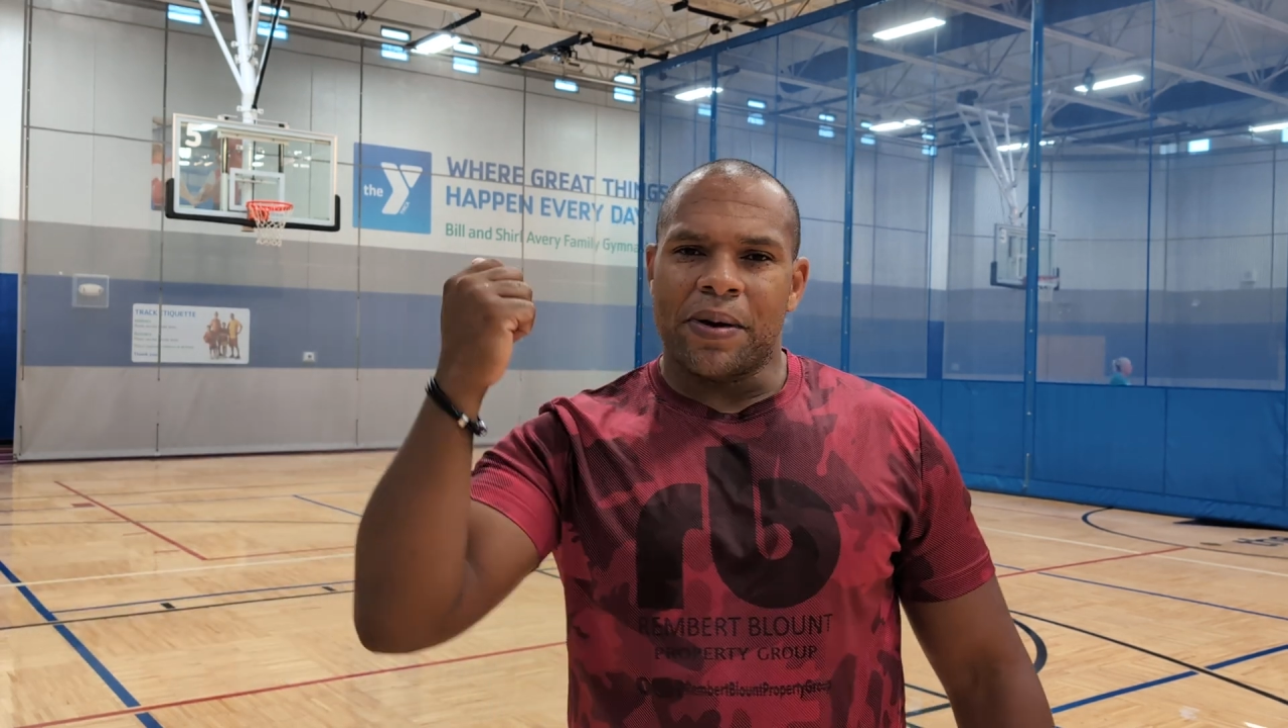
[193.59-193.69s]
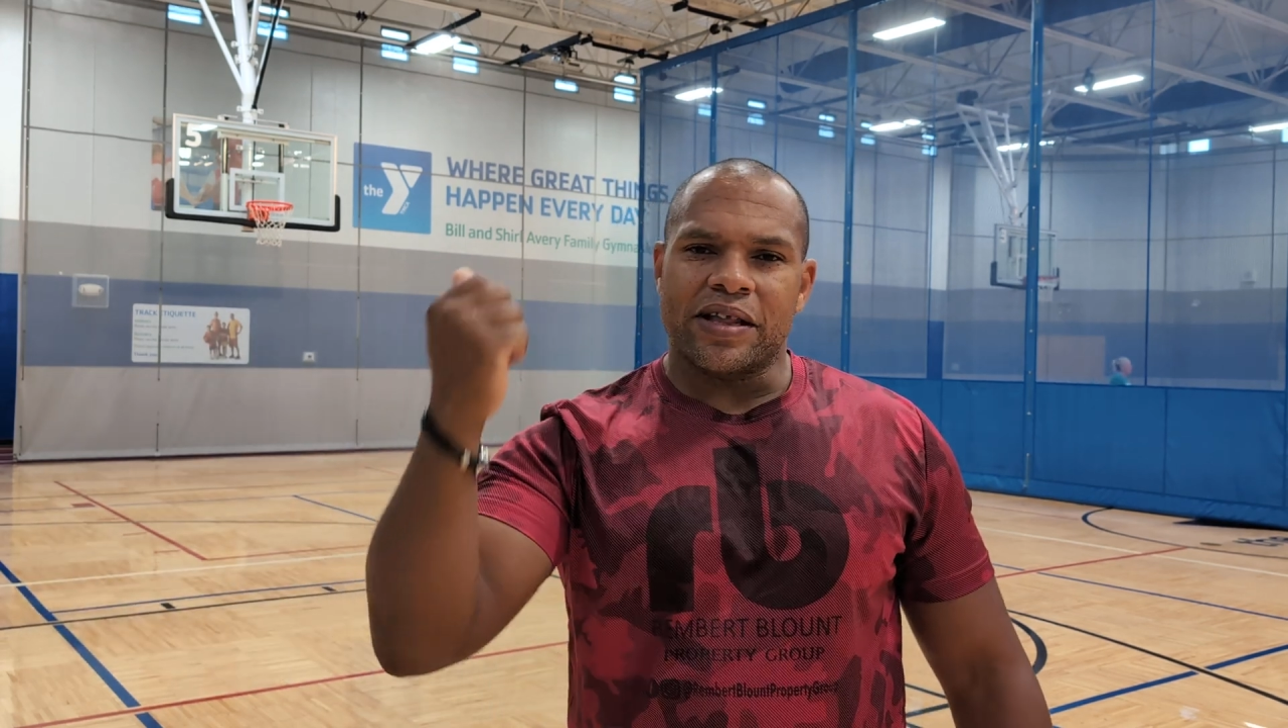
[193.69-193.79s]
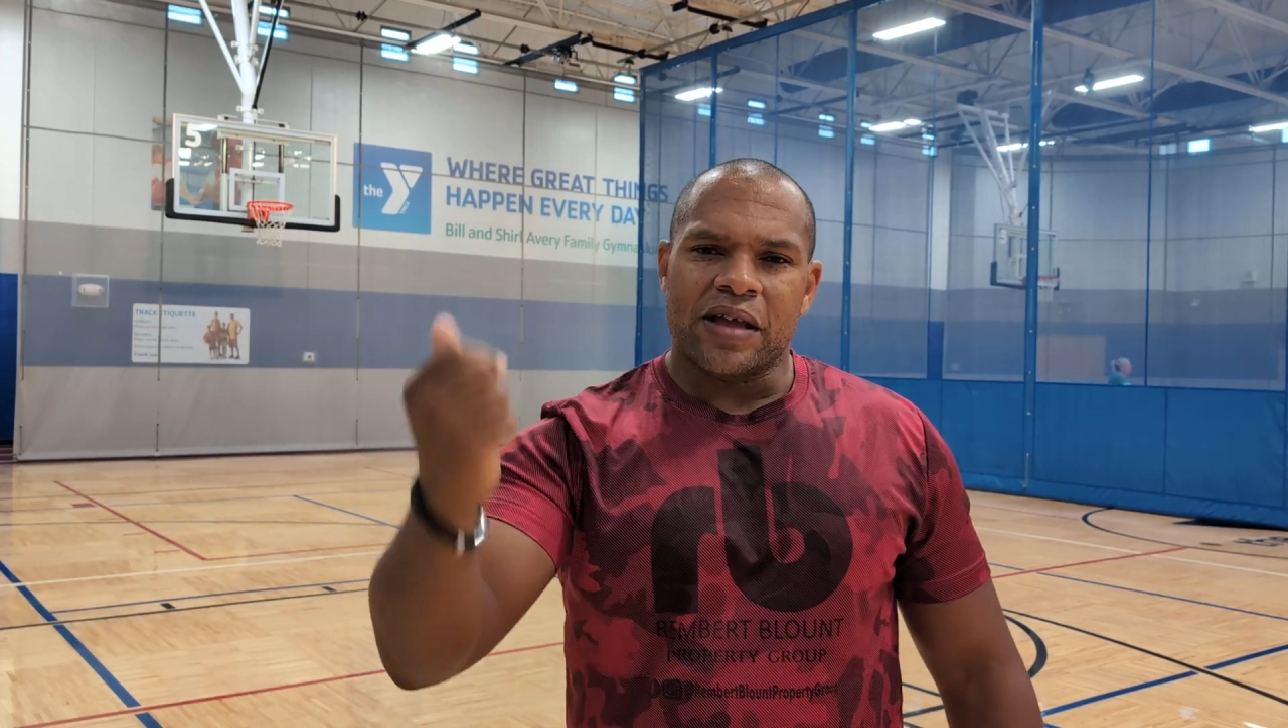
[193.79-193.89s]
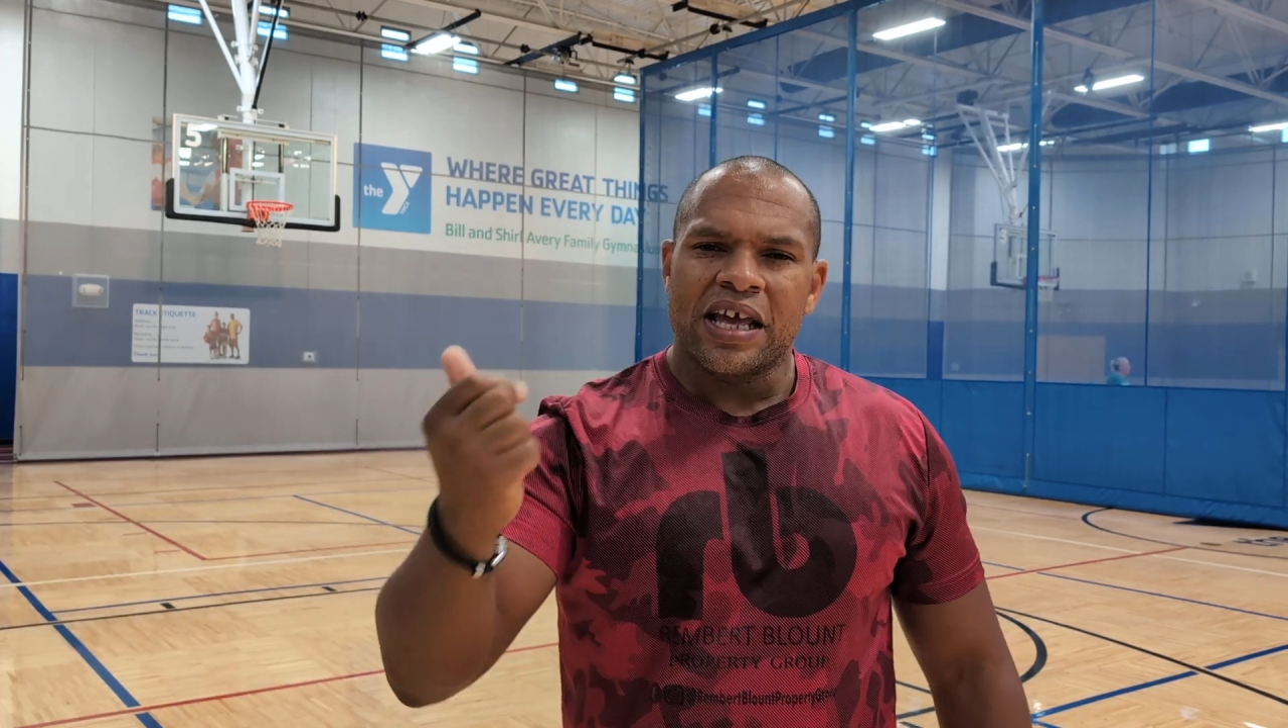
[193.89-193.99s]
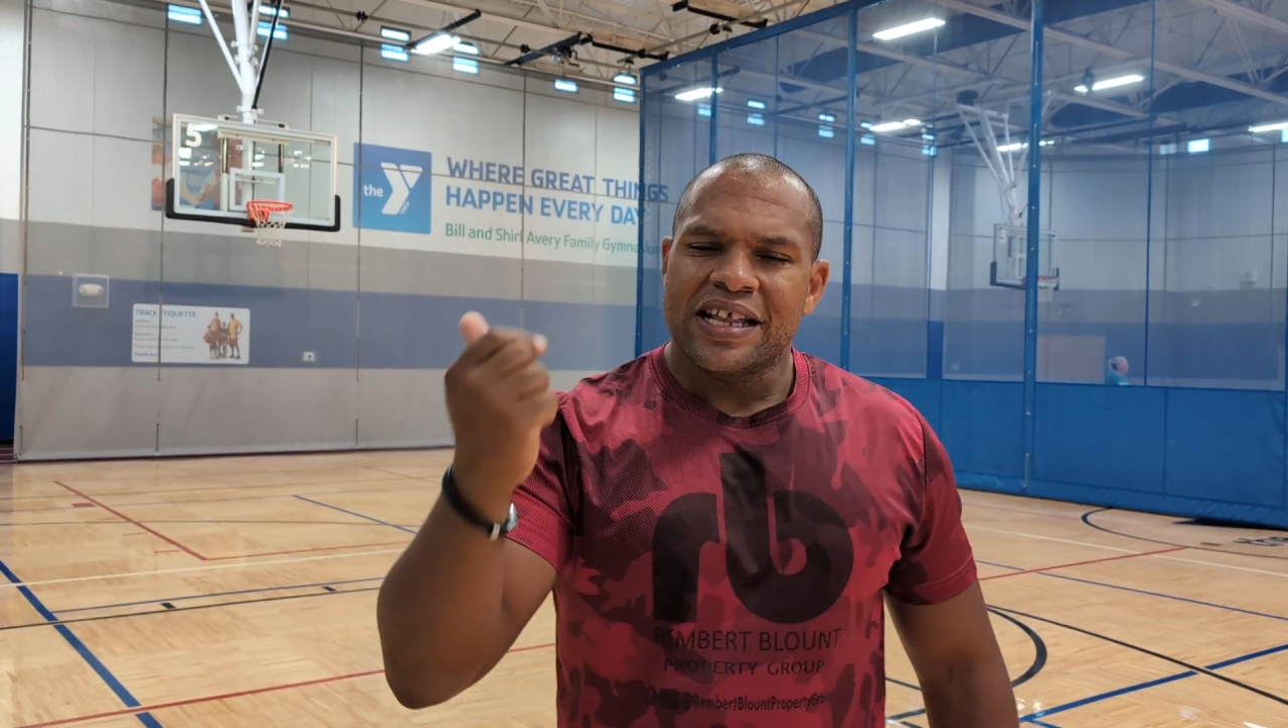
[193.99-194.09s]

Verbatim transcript: but